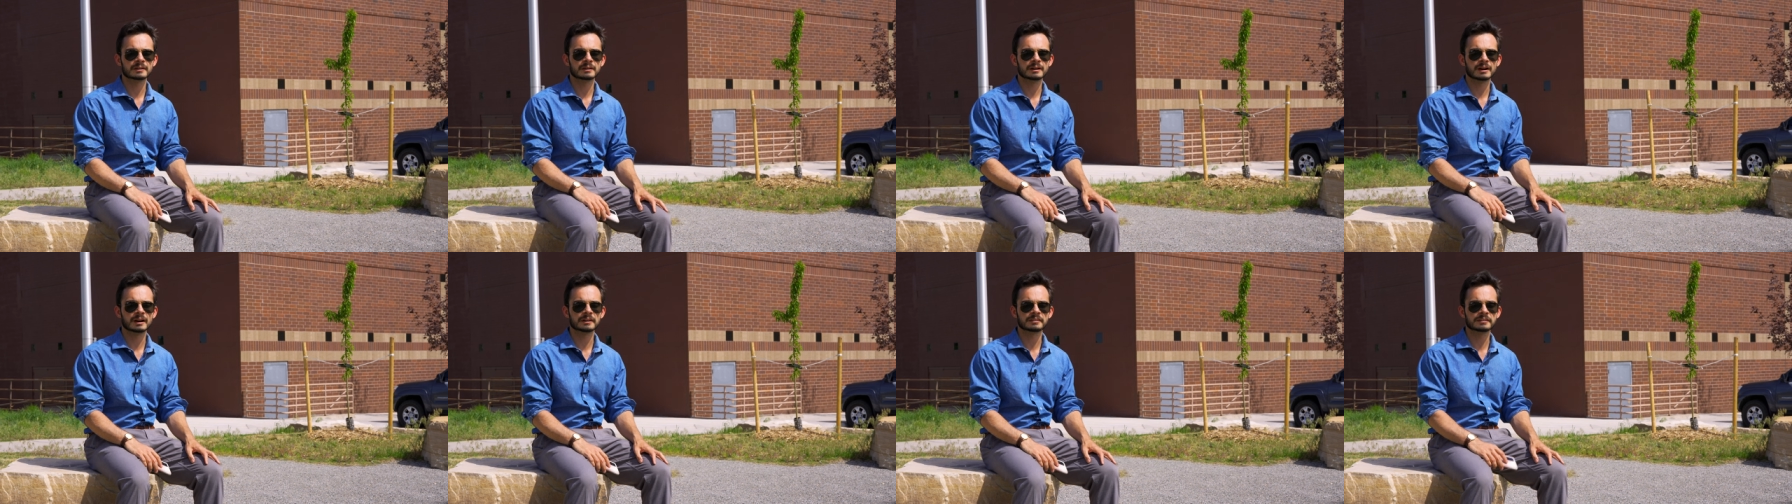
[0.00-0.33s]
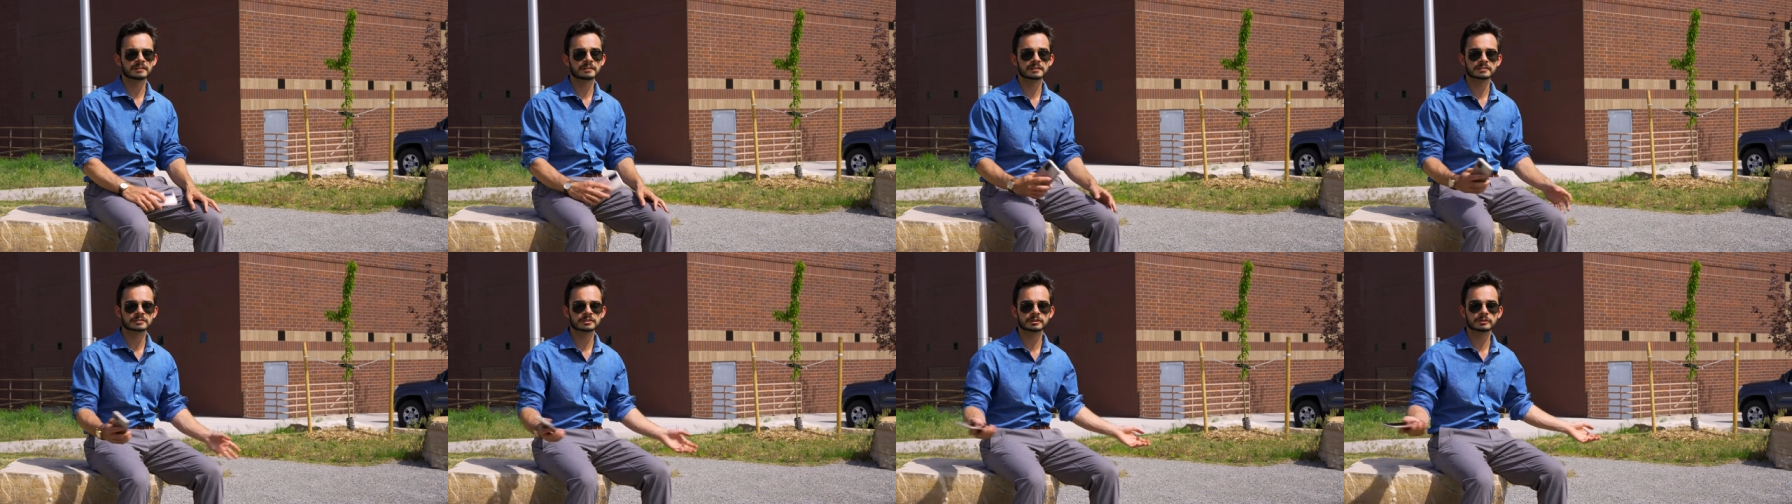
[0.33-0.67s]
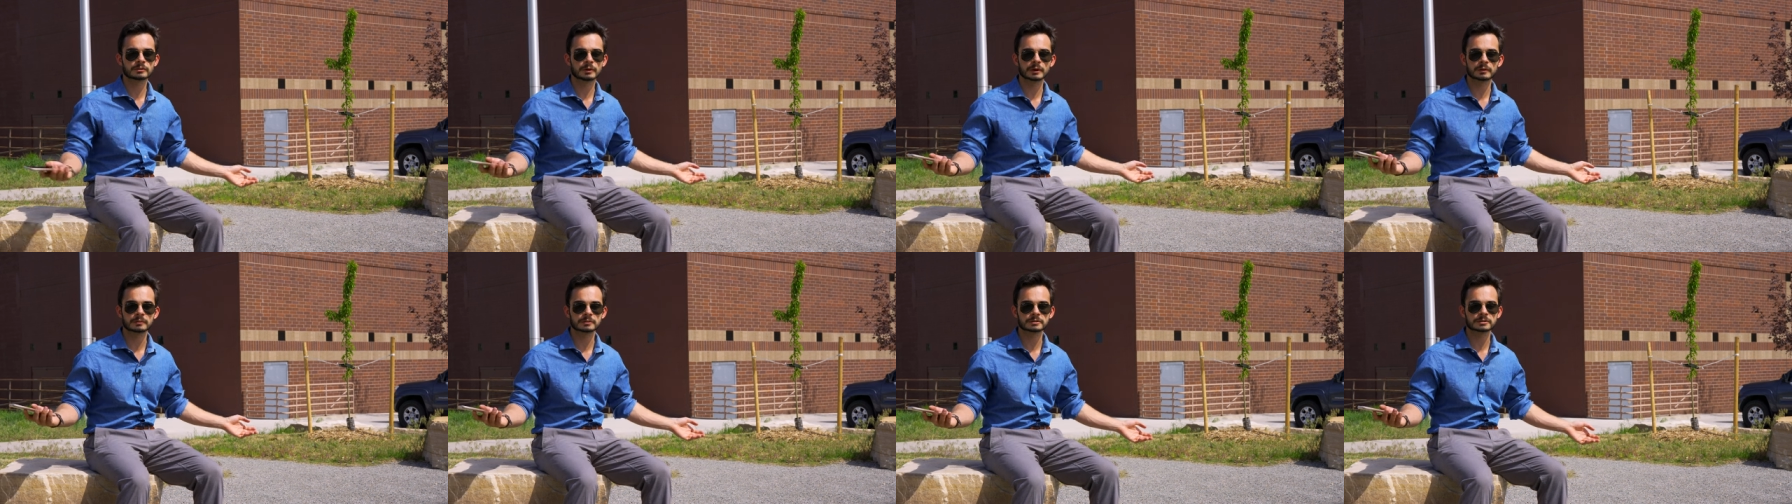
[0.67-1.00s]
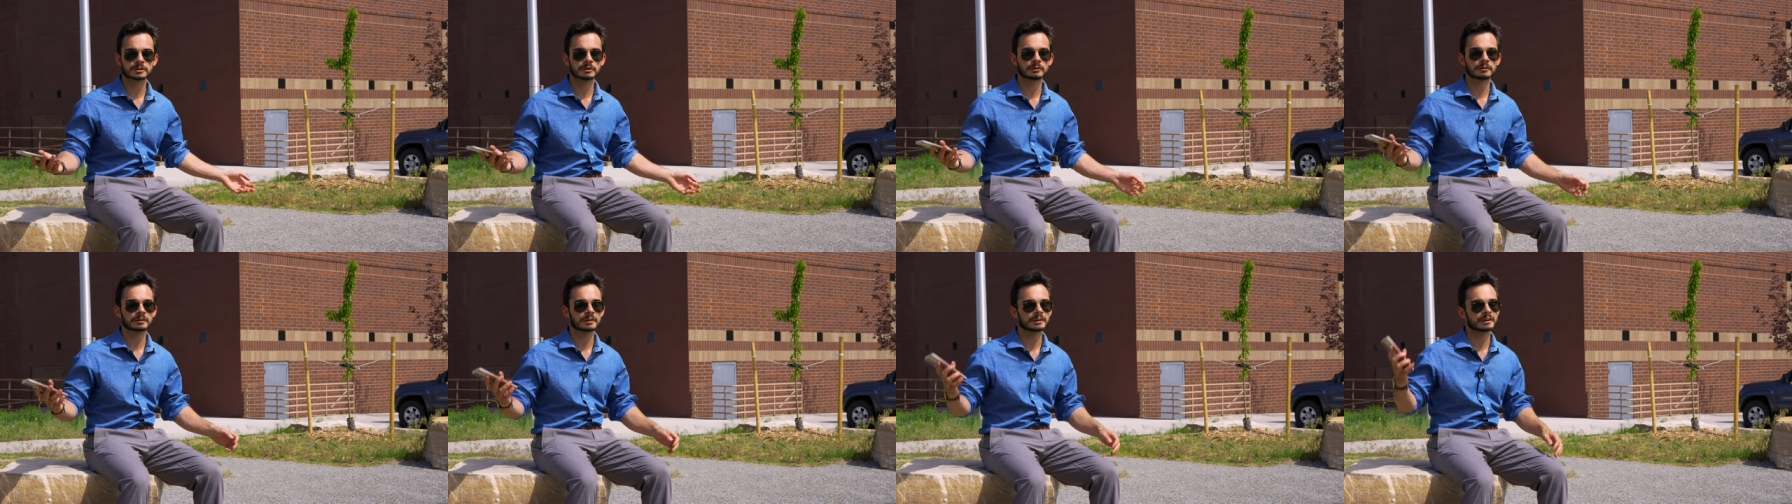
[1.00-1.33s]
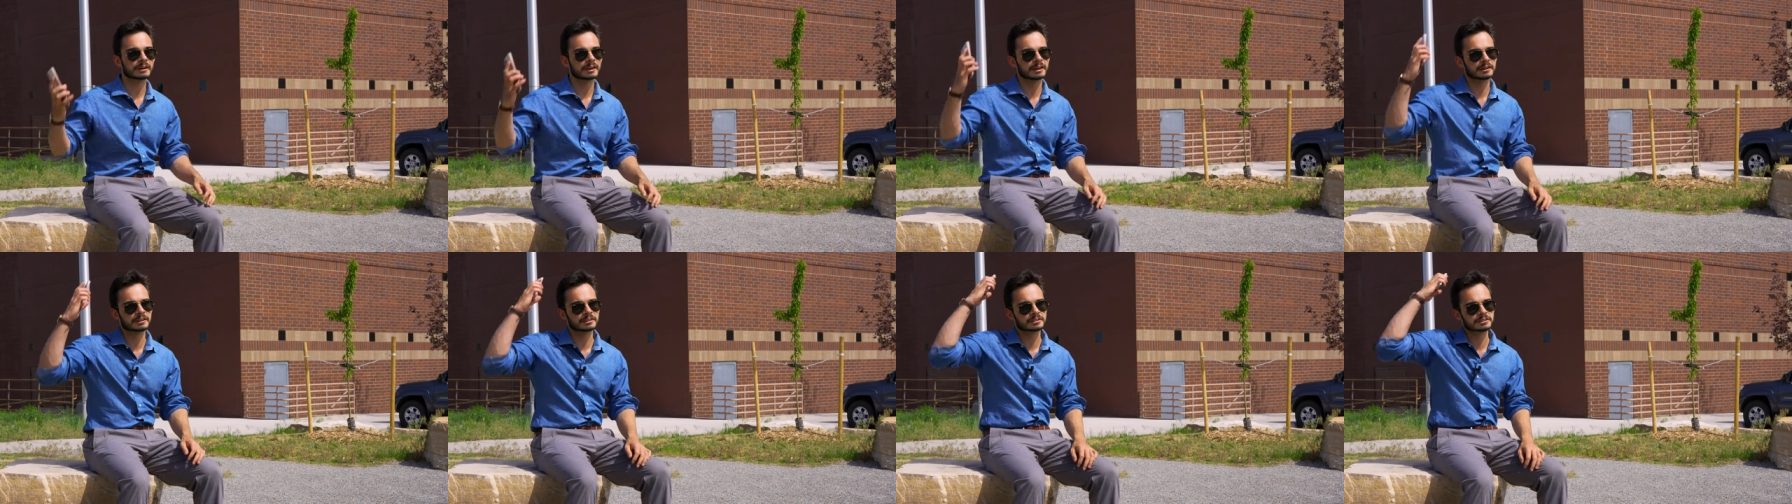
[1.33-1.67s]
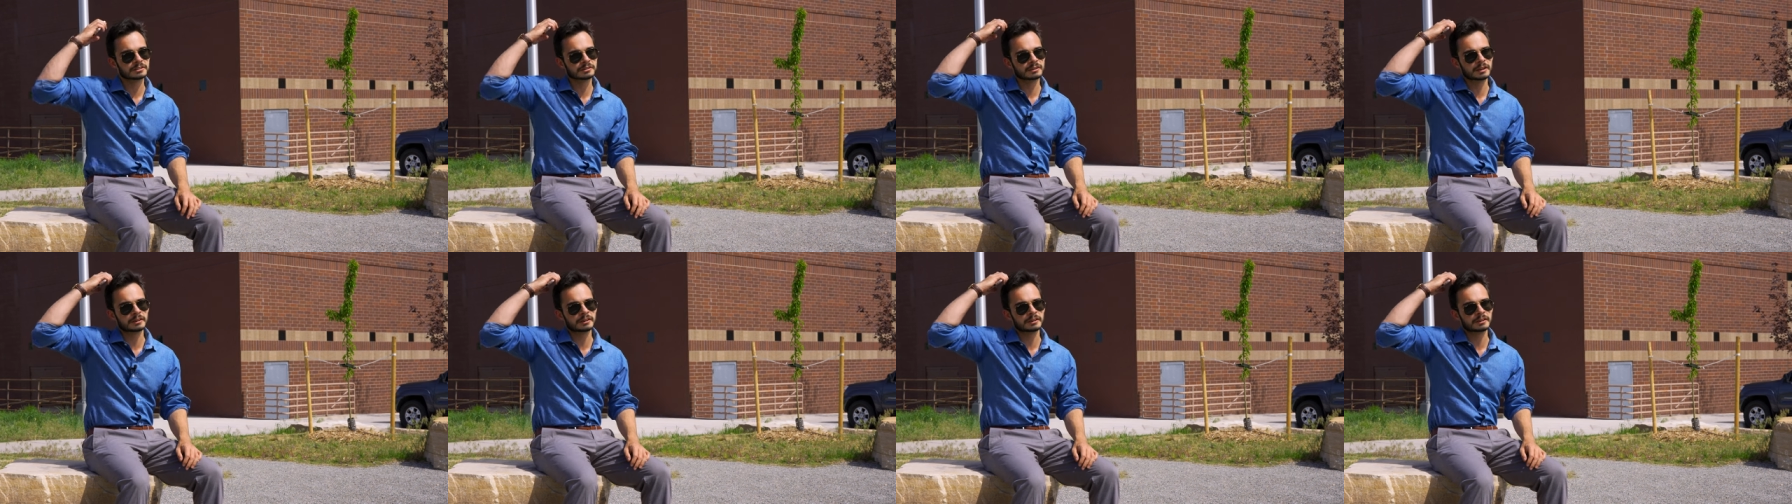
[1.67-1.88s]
I think it's a great result, and, and it's